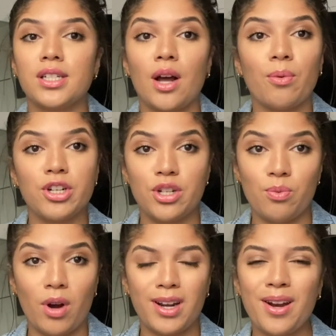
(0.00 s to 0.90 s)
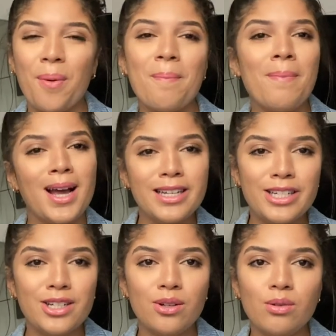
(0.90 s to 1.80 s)
not what she wanted. Mind
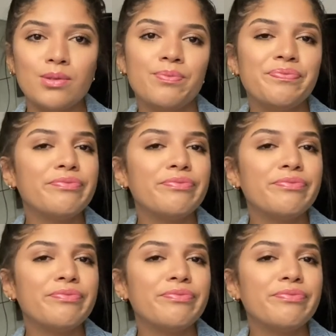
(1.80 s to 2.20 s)
you,